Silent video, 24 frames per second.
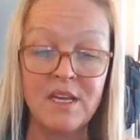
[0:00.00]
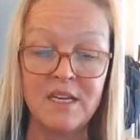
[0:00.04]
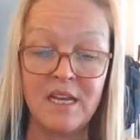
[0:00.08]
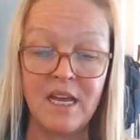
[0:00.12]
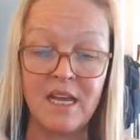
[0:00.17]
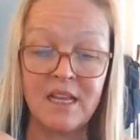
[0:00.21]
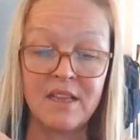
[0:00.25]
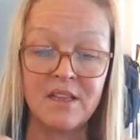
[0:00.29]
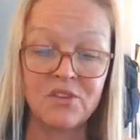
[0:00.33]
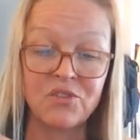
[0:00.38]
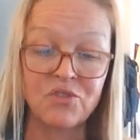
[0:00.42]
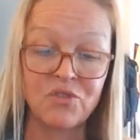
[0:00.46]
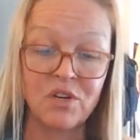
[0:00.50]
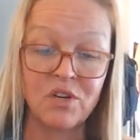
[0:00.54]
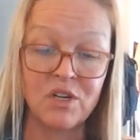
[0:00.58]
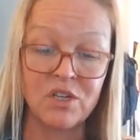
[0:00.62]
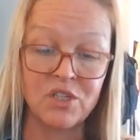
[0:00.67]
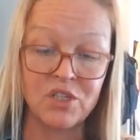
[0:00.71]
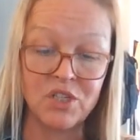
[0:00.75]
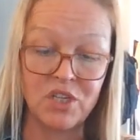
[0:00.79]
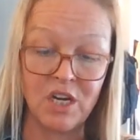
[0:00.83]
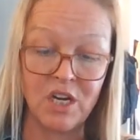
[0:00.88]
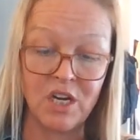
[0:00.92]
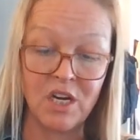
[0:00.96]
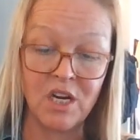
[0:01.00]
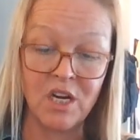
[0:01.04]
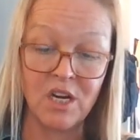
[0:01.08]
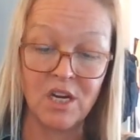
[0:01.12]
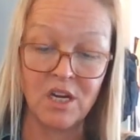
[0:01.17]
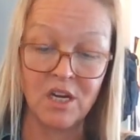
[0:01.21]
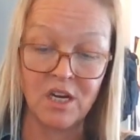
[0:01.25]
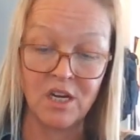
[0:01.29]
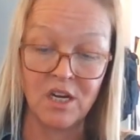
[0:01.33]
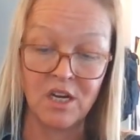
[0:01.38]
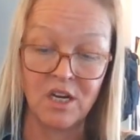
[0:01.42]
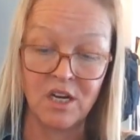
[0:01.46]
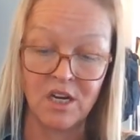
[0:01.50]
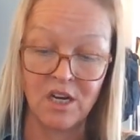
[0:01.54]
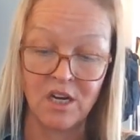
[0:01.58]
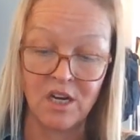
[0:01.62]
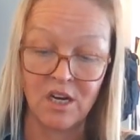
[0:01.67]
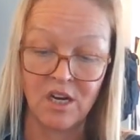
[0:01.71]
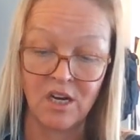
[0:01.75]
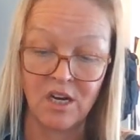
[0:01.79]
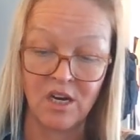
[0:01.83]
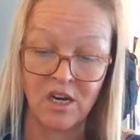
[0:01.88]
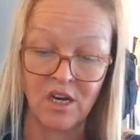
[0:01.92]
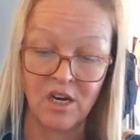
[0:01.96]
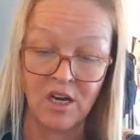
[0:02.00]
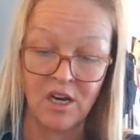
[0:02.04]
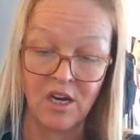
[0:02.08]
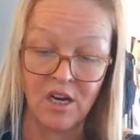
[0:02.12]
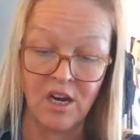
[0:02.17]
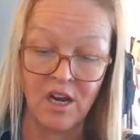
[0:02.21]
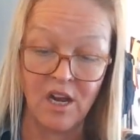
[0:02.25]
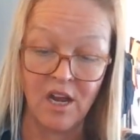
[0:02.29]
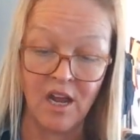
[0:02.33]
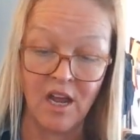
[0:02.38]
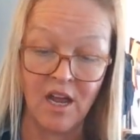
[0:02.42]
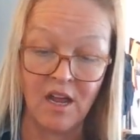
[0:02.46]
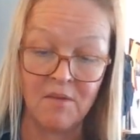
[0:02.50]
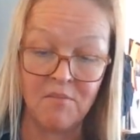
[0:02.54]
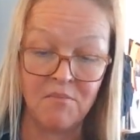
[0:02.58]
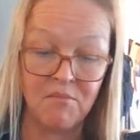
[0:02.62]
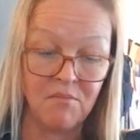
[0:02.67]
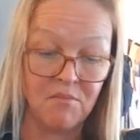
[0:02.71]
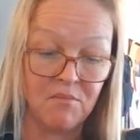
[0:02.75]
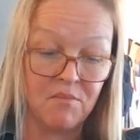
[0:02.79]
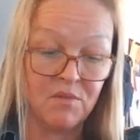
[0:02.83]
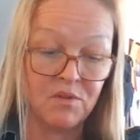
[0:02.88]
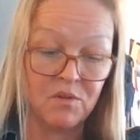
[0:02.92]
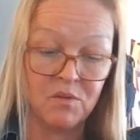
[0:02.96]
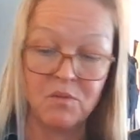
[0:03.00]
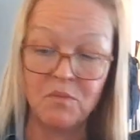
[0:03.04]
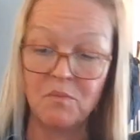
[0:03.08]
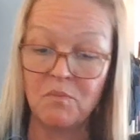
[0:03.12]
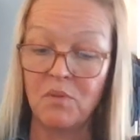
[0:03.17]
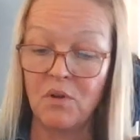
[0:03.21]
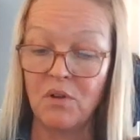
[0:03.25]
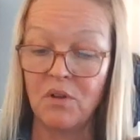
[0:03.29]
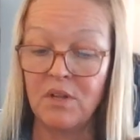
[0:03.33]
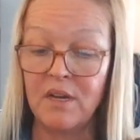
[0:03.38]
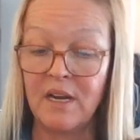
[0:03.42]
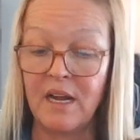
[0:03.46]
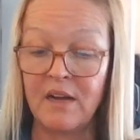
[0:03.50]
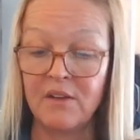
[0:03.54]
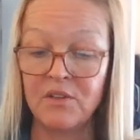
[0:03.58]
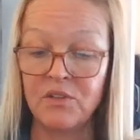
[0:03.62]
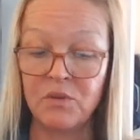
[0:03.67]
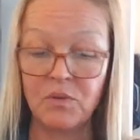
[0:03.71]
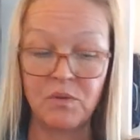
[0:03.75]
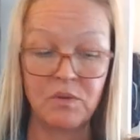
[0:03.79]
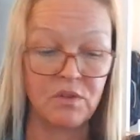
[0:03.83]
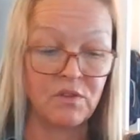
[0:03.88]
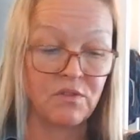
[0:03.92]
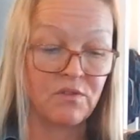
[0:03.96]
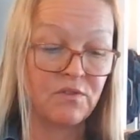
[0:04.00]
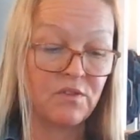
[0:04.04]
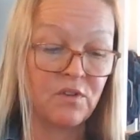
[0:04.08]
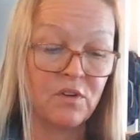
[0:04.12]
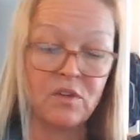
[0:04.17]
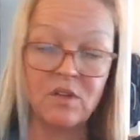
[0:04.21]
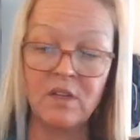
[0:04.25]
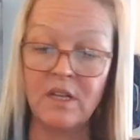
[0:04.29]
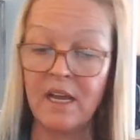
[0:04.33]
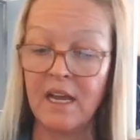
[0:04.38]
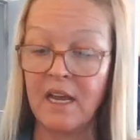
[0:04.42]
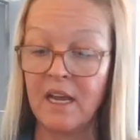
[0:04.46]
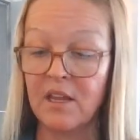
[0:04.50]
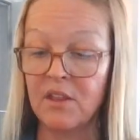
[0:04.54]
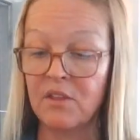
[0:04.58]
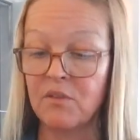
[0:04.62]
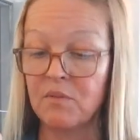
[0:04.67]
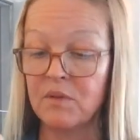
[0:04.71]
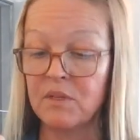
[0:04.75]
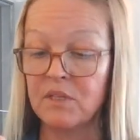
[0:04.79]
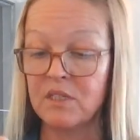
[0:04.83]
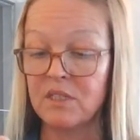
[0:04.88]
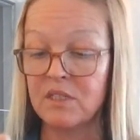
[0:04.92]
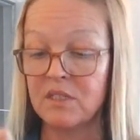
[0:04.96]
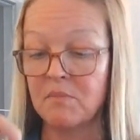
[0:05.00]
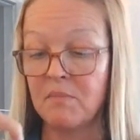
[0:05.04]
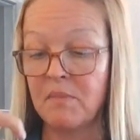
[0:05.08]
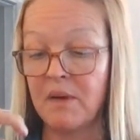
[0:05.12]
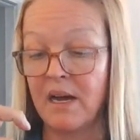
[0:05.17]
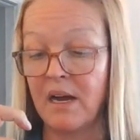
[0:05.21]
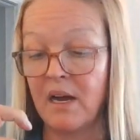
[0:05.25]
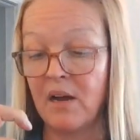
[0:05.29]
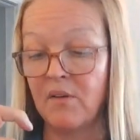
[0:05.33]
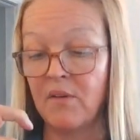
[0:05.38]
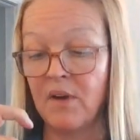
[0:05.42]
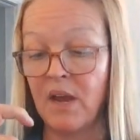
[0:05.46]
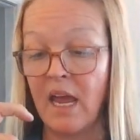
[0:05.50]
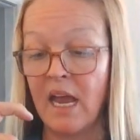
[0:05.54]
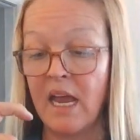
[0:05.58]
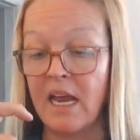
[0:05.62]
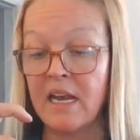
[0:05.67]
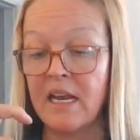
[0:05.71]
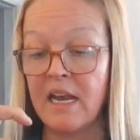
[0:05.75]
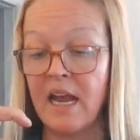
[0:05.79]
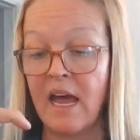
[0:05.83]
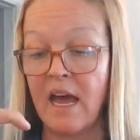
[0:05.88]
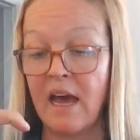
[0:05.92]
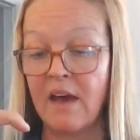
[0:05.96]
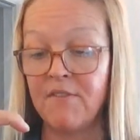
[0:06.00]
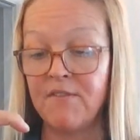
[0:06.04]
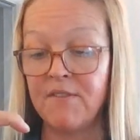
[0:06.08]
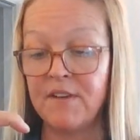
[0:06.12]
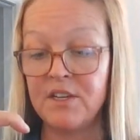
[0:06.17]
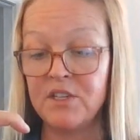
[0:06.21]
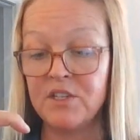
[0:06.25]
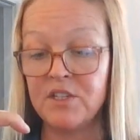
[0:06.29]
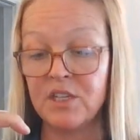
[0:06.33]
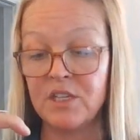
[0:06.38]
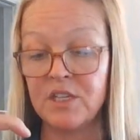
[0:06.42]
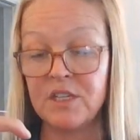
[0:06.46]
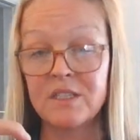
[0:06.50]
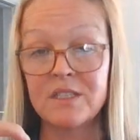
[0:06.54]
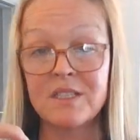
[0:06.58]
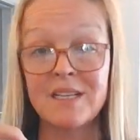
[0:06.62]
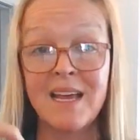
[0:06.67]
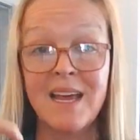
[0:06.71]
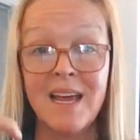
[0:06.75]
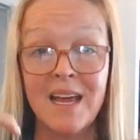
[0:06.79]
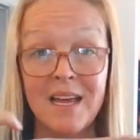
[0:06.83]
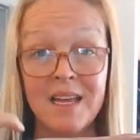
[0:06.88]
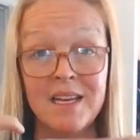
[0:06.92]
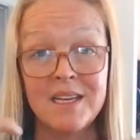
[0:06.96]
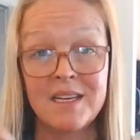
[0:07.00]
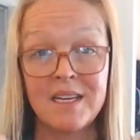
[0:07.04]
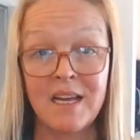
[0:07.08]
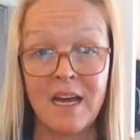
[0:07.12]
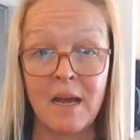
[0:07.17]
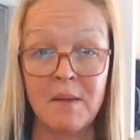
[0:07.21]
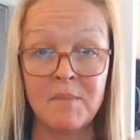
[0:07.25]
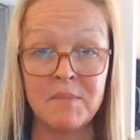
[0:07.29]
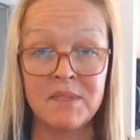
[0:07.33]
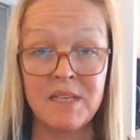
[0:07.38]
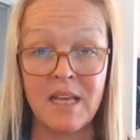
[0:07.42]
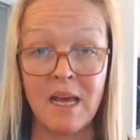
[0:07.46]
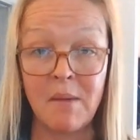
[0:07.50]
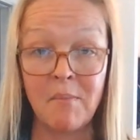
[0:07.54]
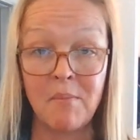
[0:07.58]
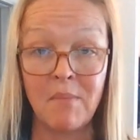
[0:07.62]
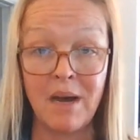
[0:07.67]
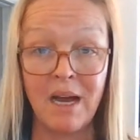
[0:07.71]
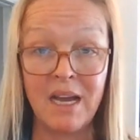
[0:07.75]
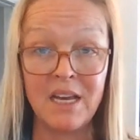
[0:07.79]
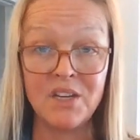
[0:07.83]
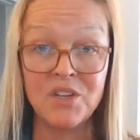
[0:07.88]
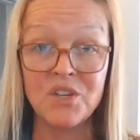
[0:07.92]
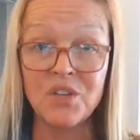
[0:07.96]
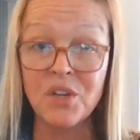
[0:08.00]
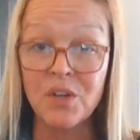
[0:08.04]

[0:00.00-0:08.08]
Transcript: Take the scrunchie and pull it out to its full length, which is about 8.5 inches, times that by